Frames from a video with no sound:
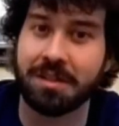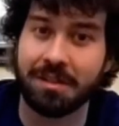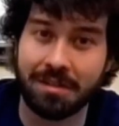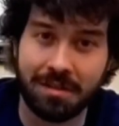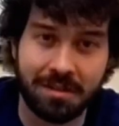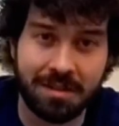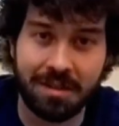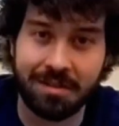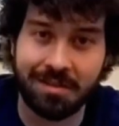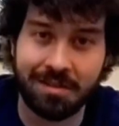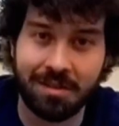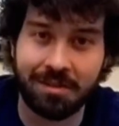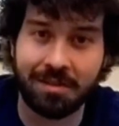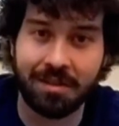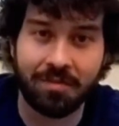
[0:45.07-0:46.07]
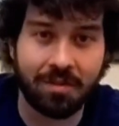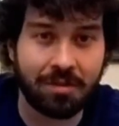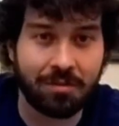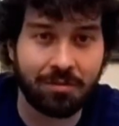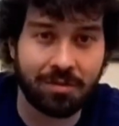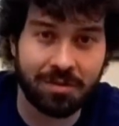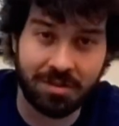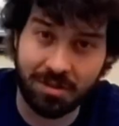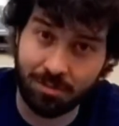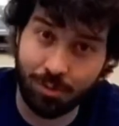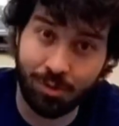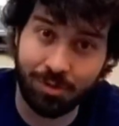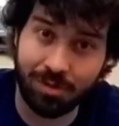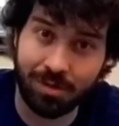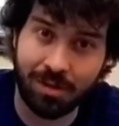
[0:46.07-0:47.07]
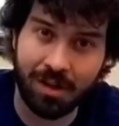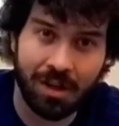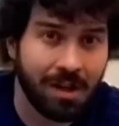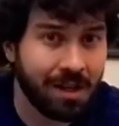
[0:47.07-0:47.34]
It doesn't necessarily have to do with a smoker.